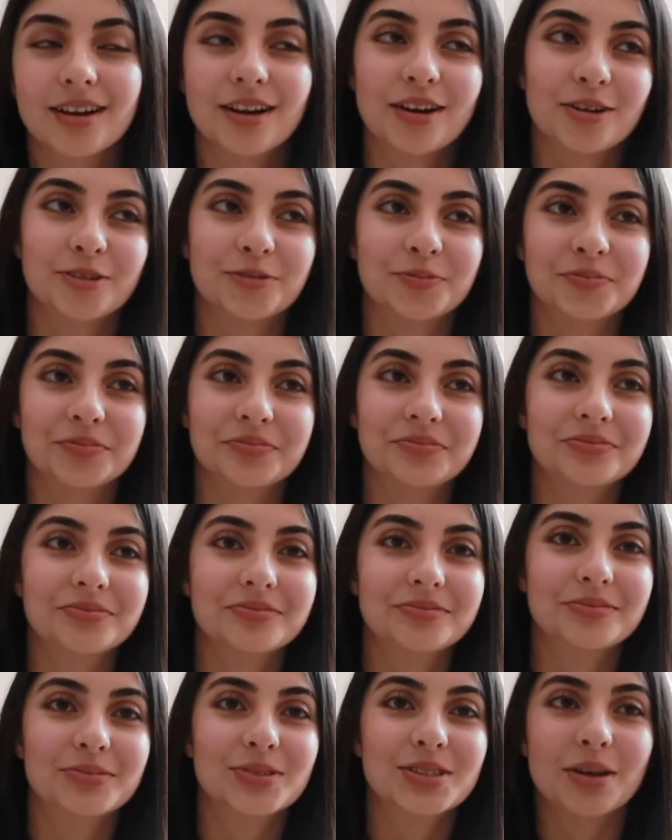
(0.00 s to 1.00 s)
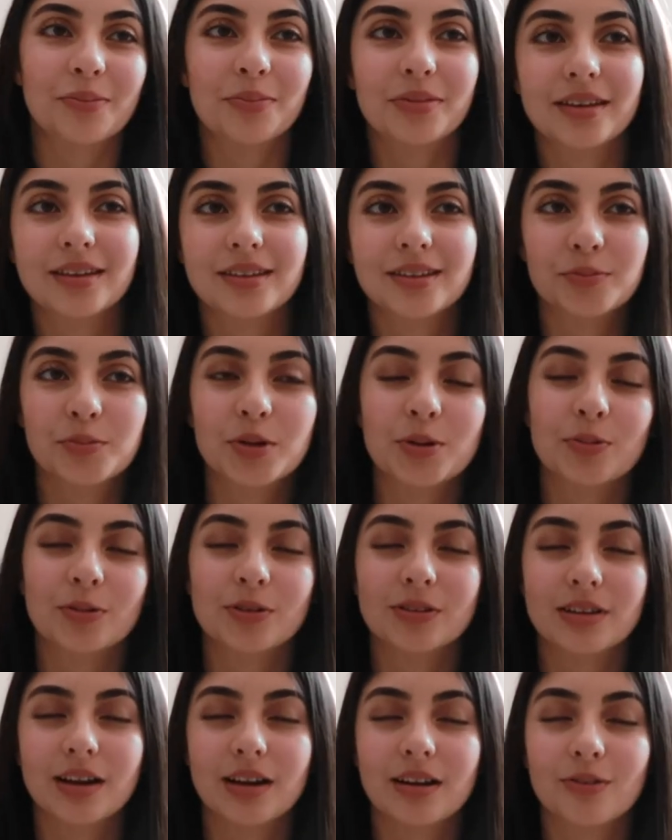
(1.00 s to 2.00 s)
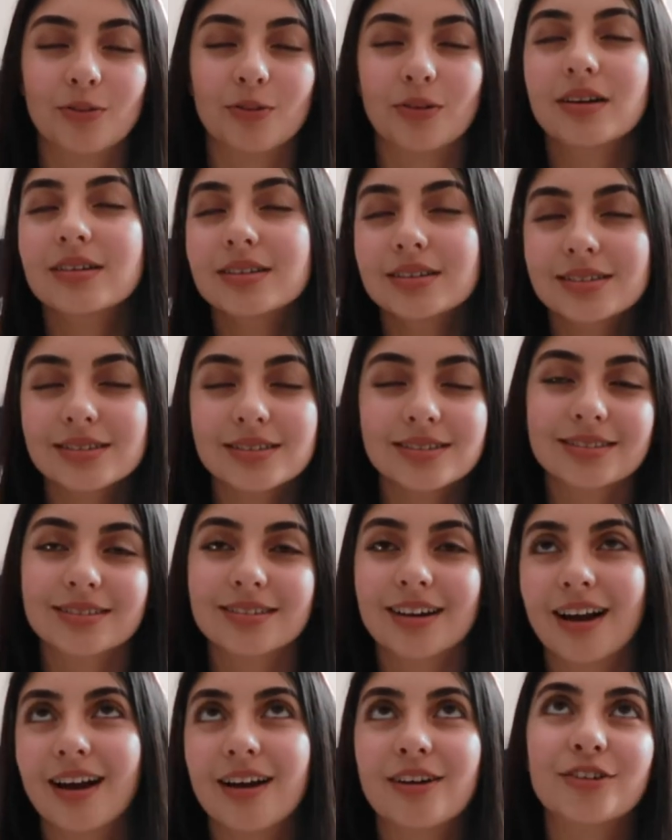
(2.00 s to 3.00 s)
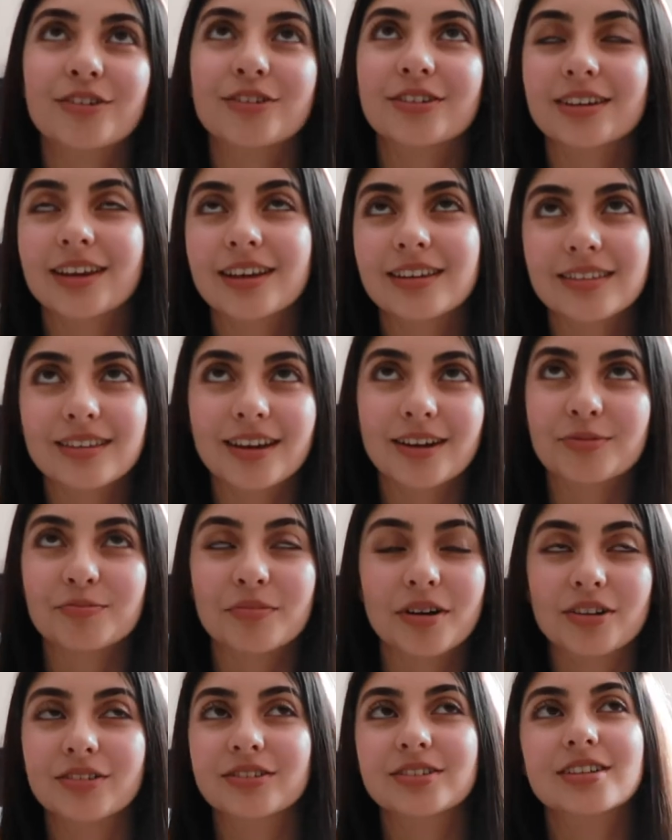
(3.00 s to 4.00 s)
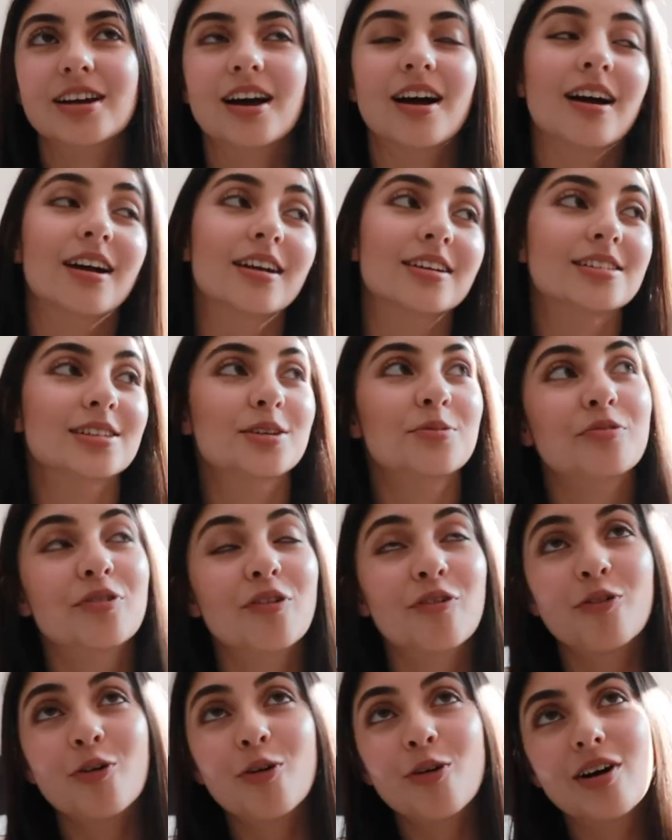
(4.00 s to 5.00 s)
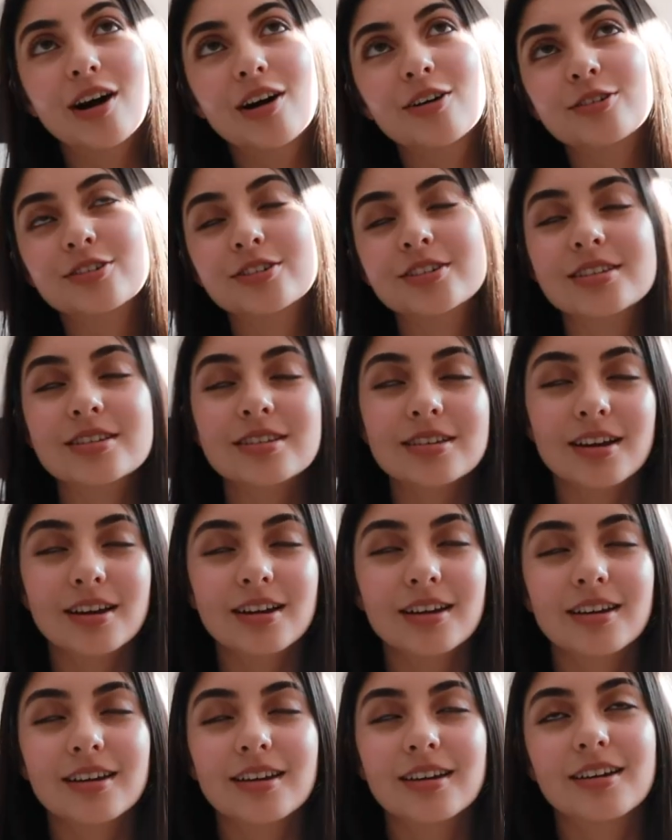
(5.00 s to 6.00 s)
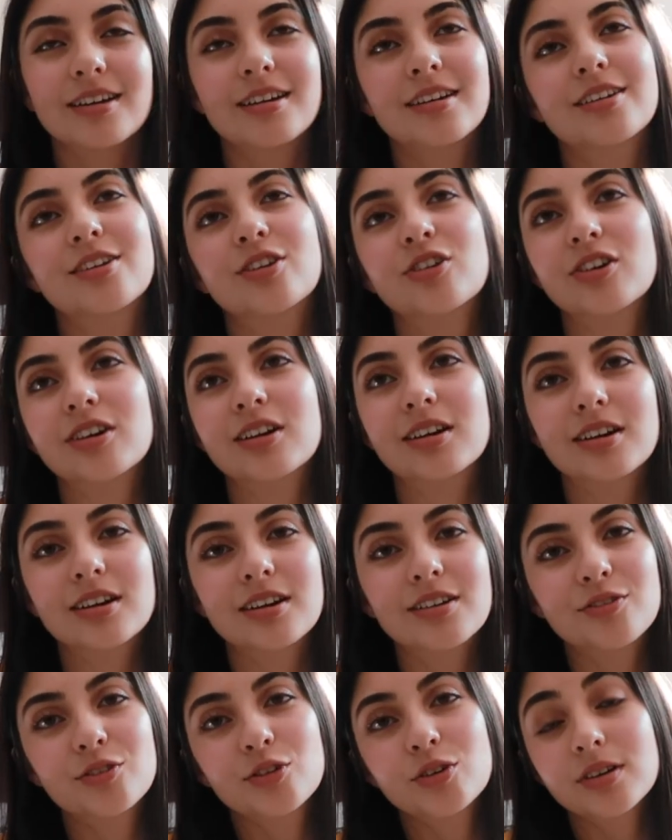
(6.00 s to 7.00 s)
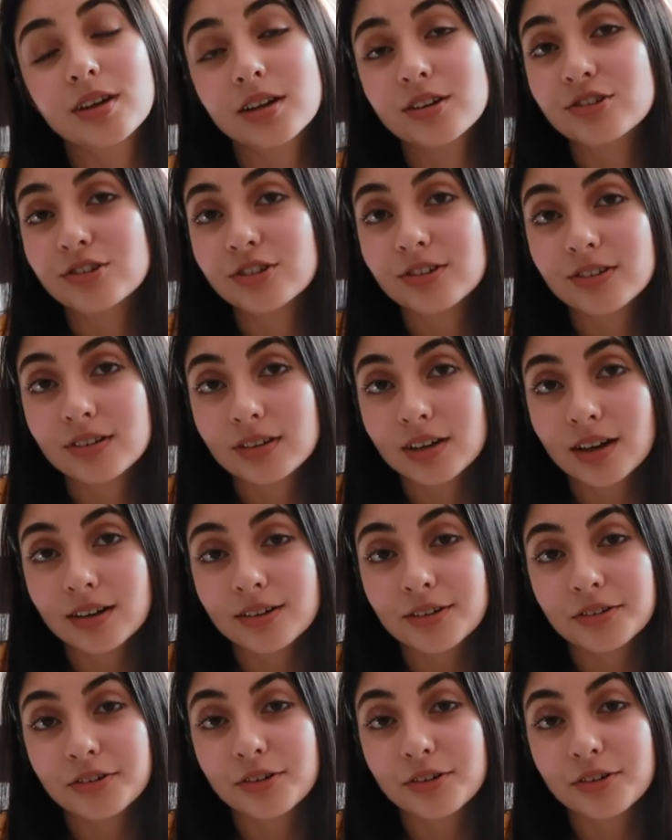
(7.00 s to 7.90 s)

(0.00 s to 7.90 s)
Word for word: um, something that people are like, what? I don't get that amount. I sleep for four hours. Look, if you can do that,